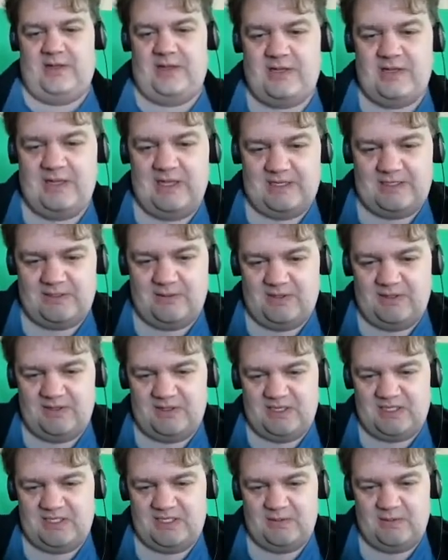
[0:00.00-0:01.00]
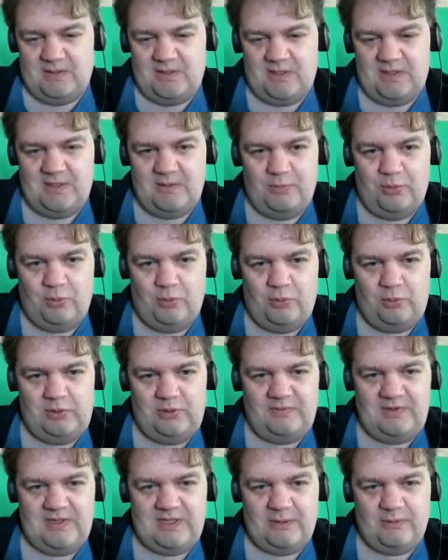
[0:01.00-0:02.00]
Let's look at this pool
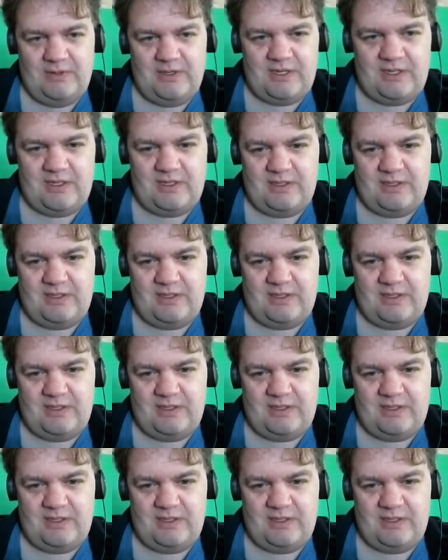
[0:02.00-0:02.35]
of liquid.